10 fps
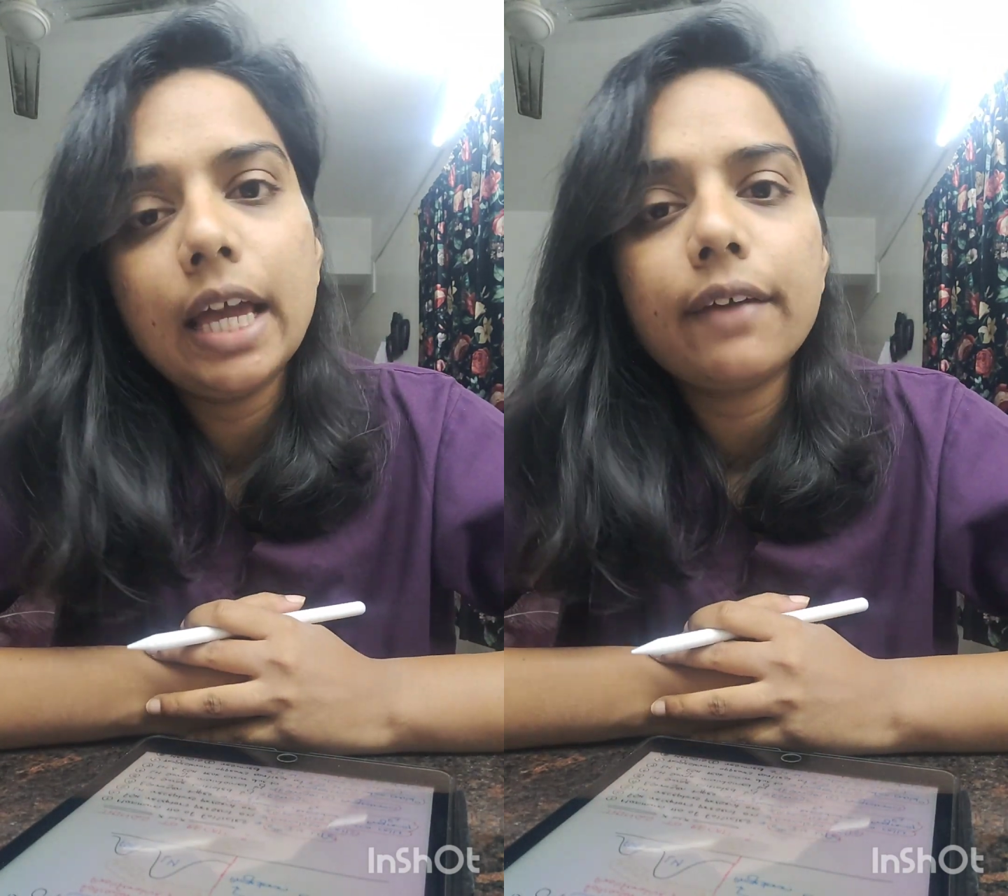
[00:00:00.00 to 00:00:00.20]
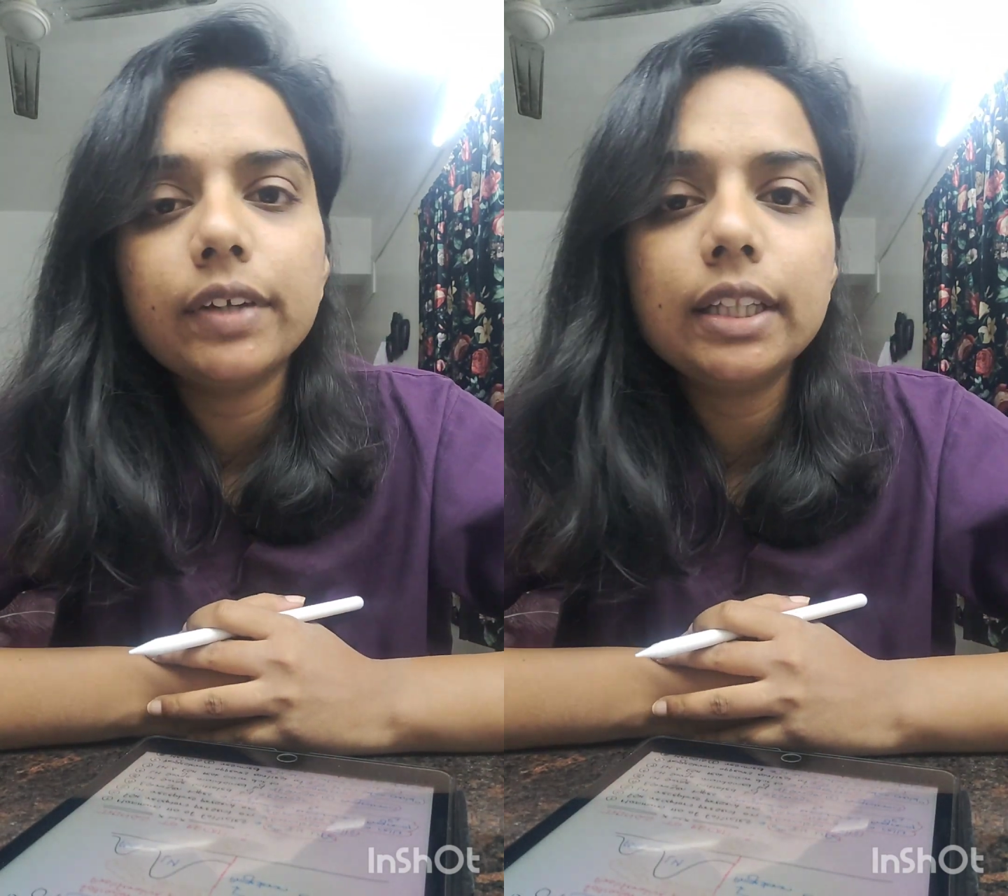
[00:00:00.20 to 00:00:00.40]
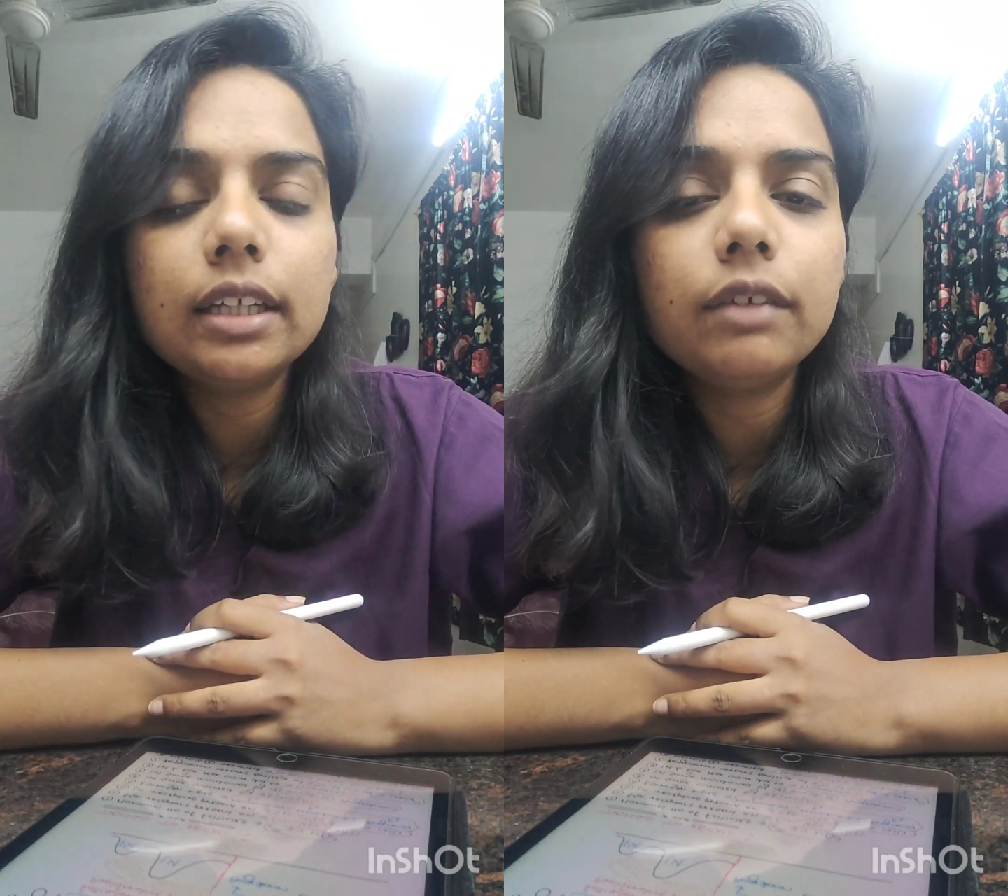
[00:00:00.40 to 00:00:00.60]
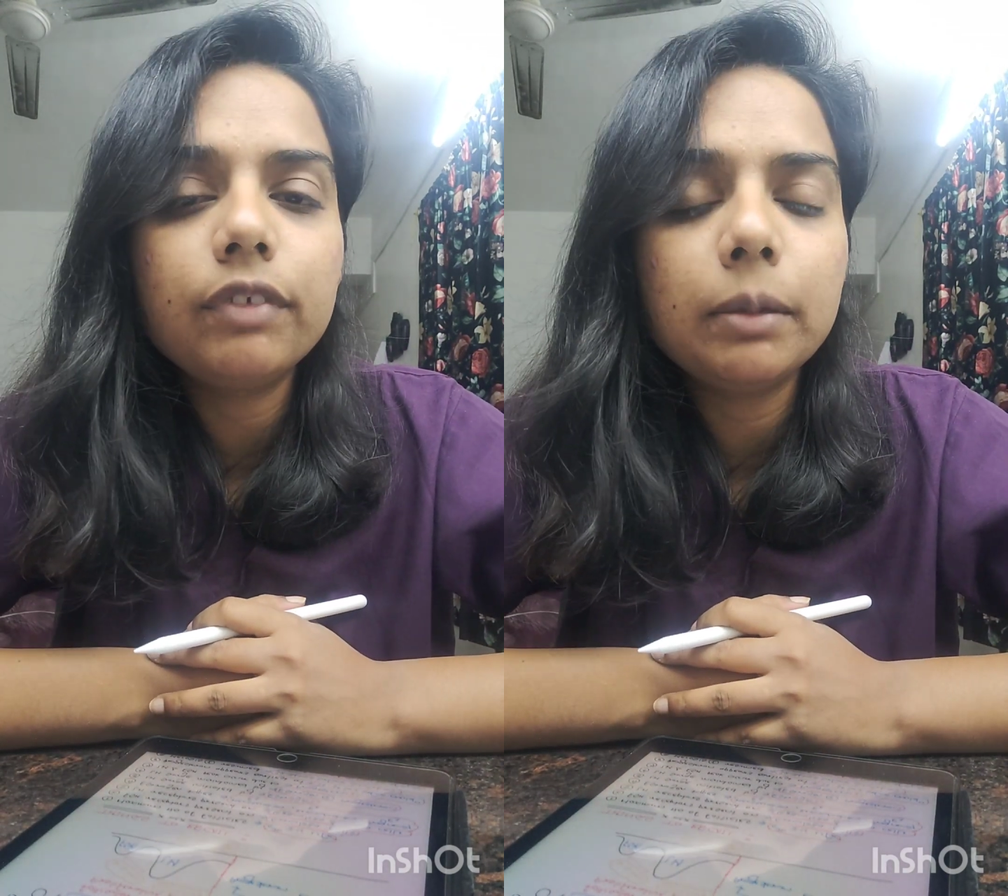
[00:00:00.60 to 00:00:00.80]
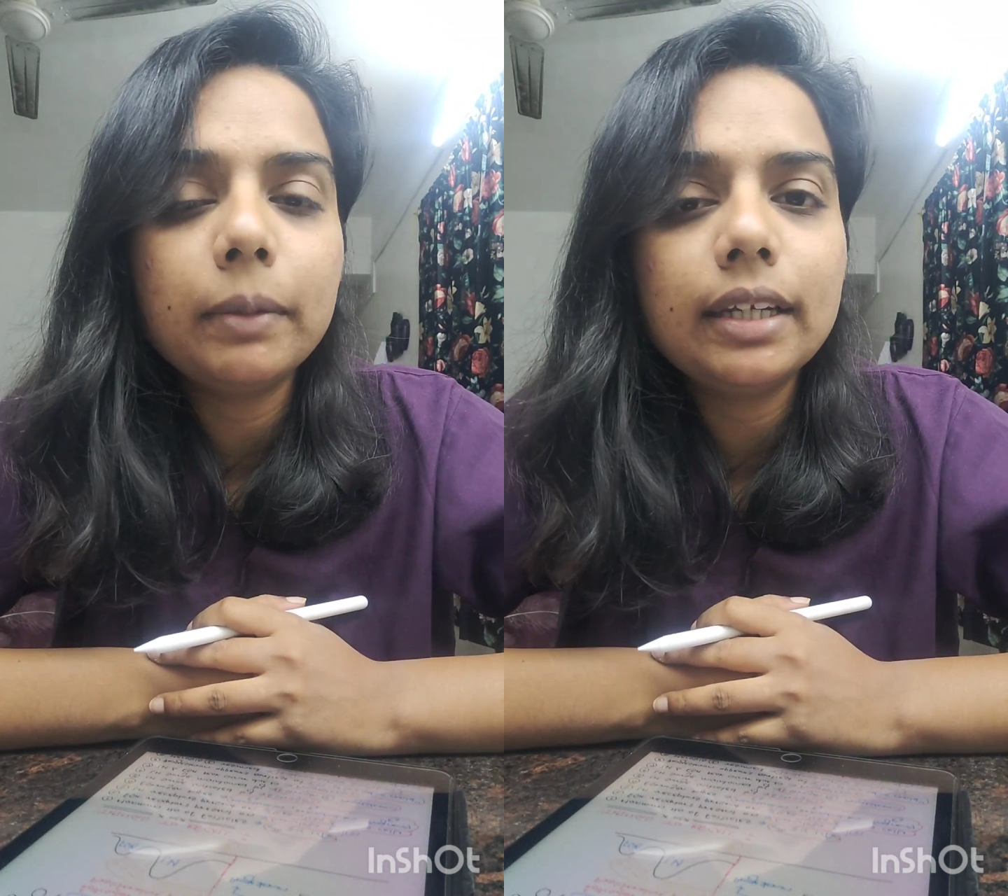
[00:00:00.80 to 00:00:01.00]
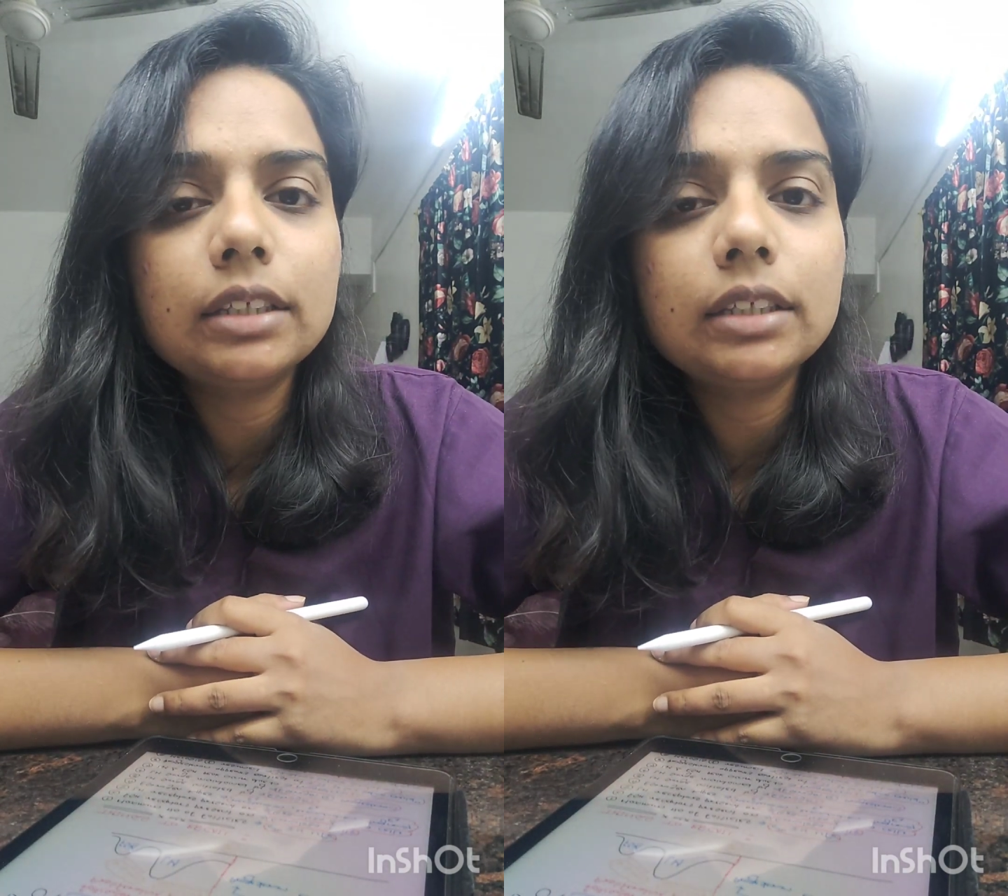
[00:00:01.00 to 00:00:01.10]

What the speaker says: whether the female